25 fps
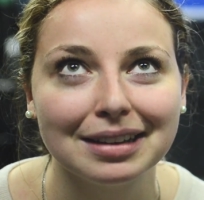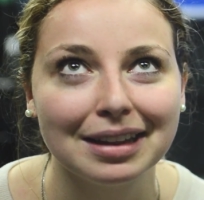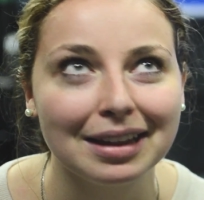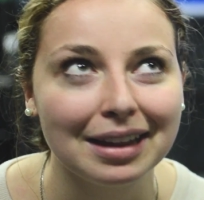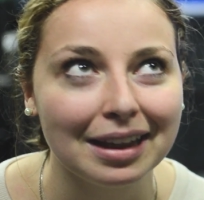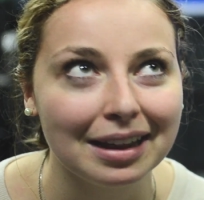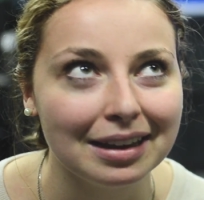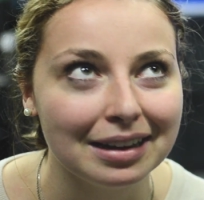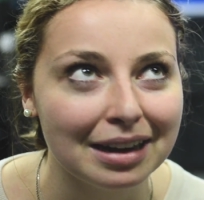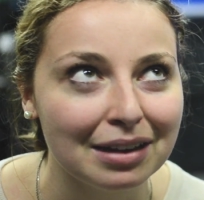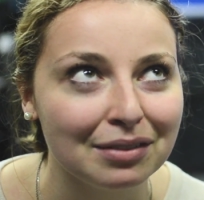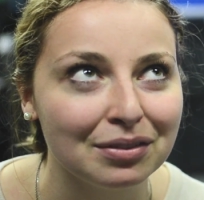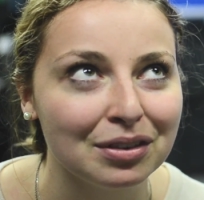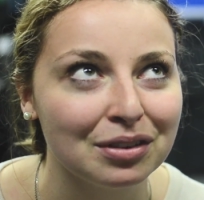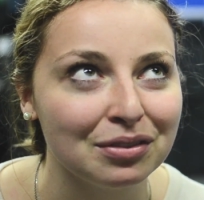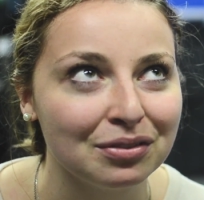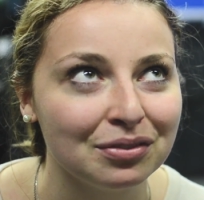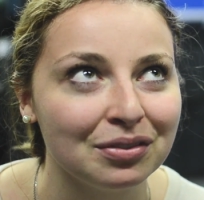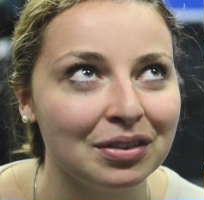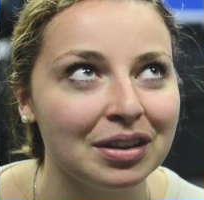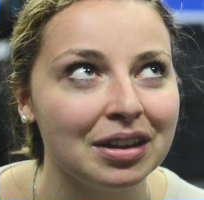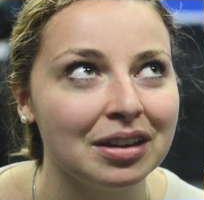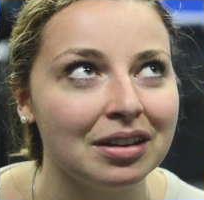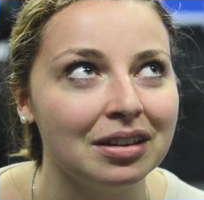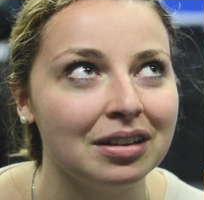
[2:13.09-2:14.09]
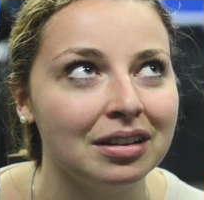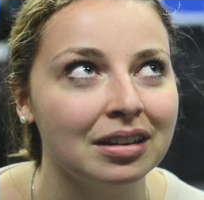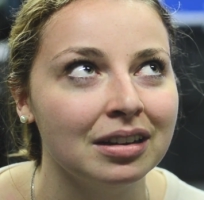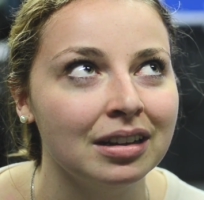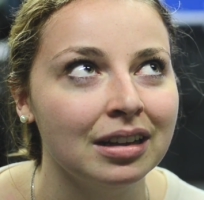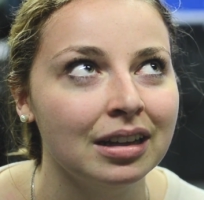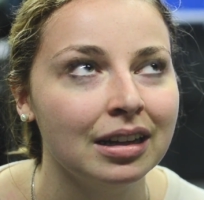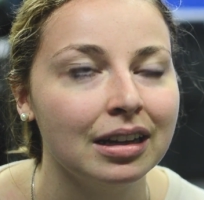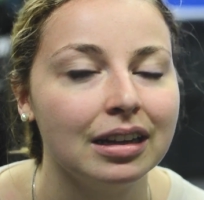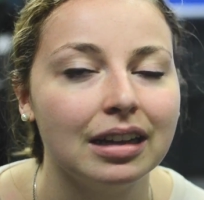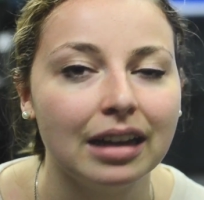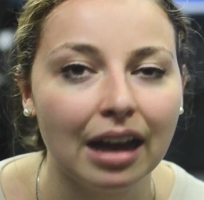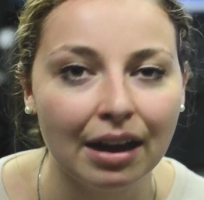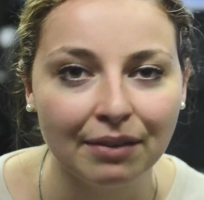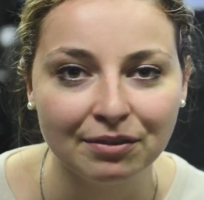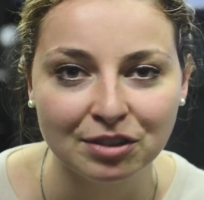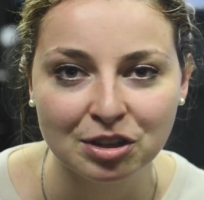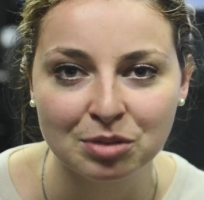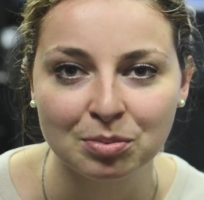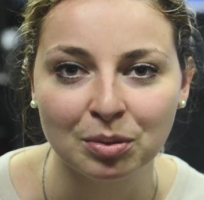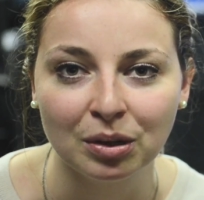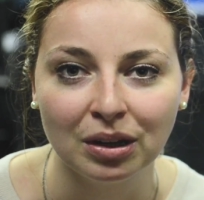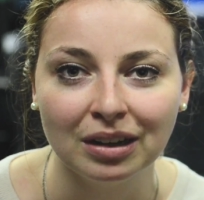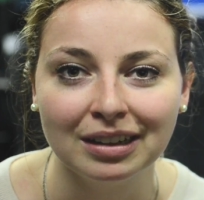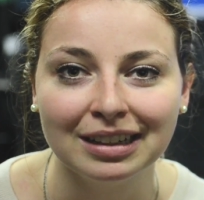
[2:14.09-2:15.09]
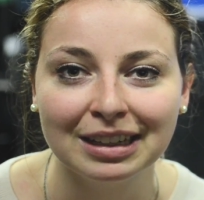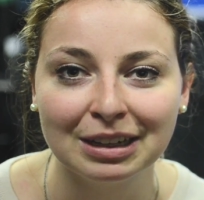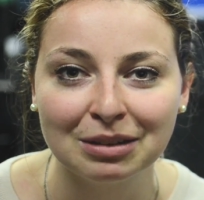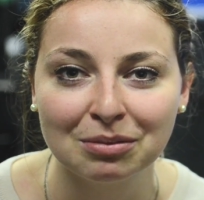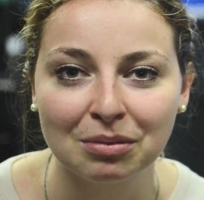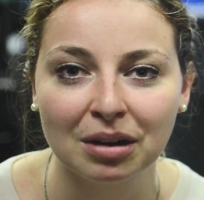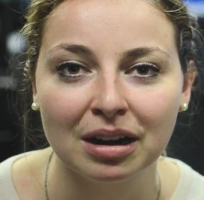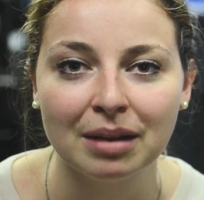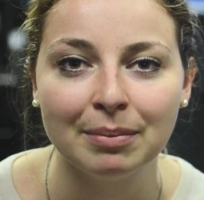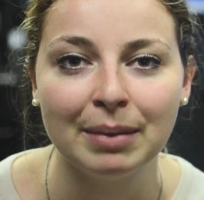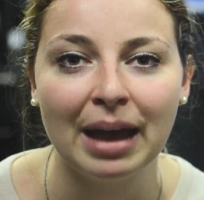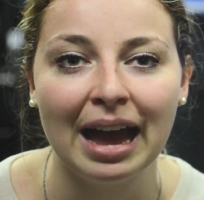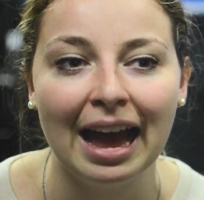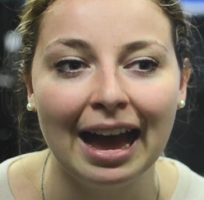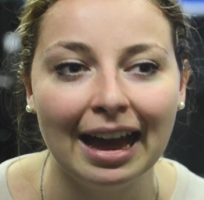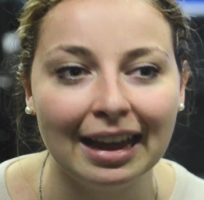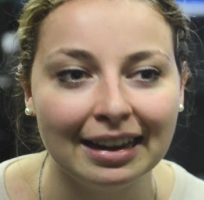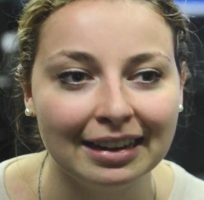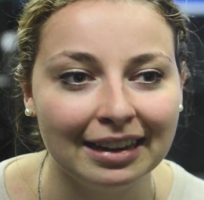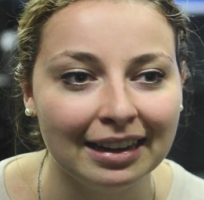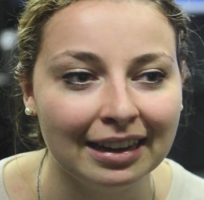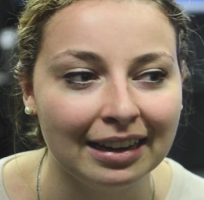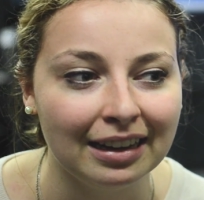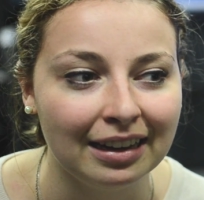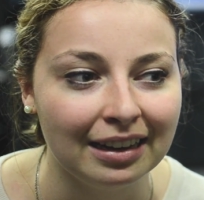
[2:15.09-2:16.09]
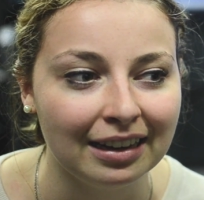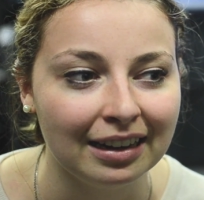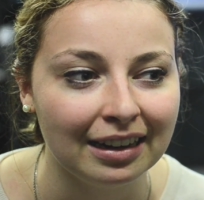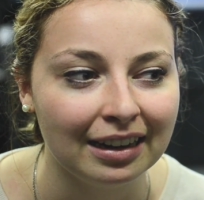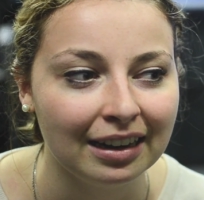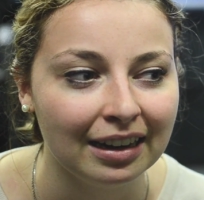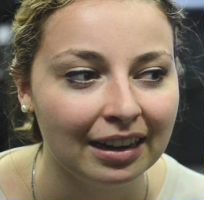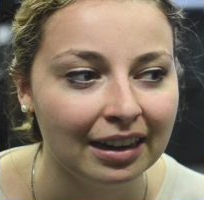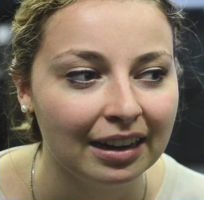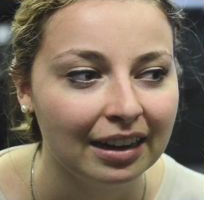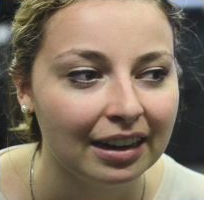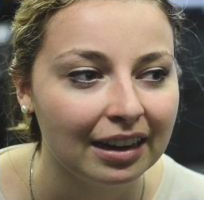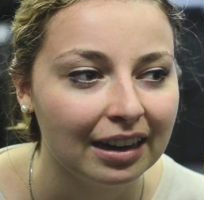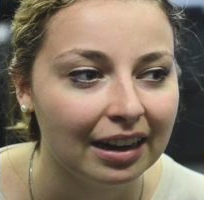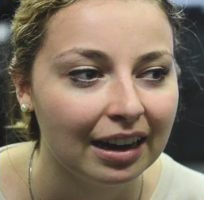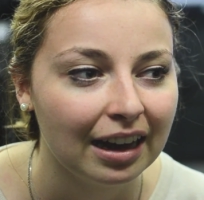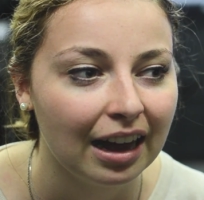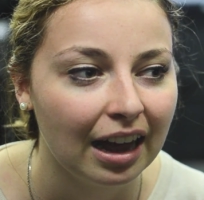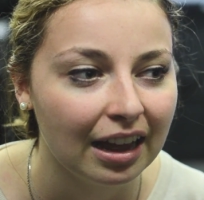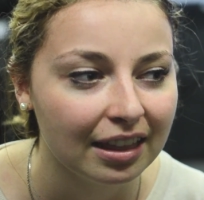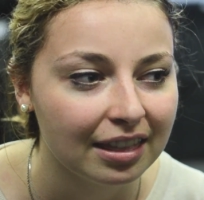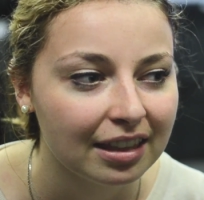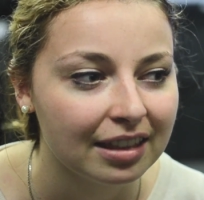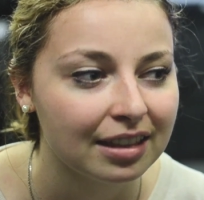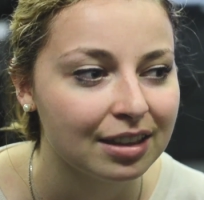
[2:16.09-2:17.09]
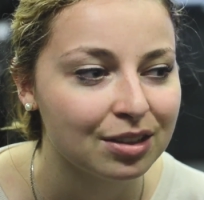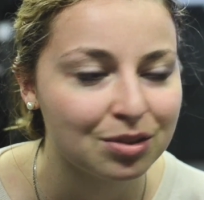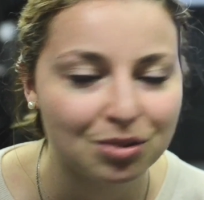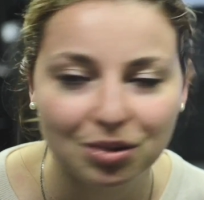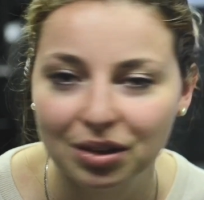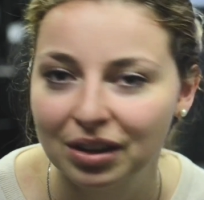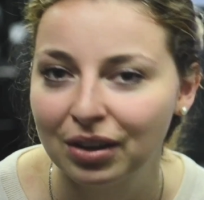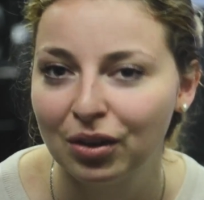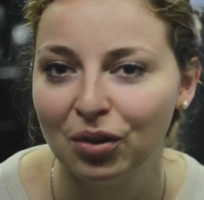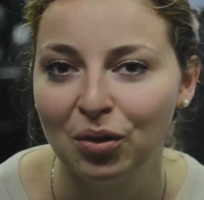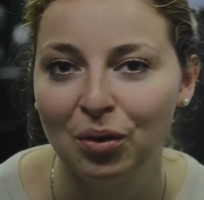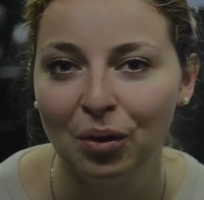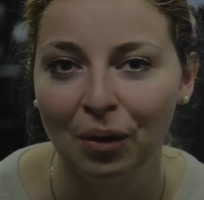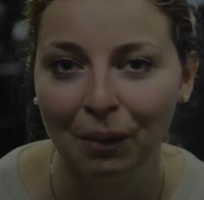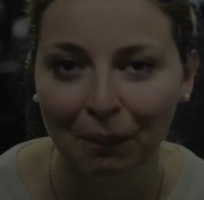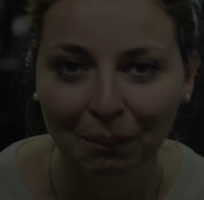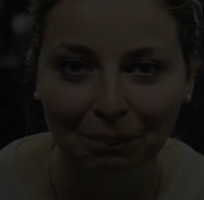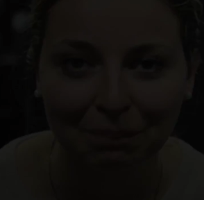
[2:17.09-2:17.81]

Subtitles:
Like I never feel comfortable in where I'm at, and I think that's really cool.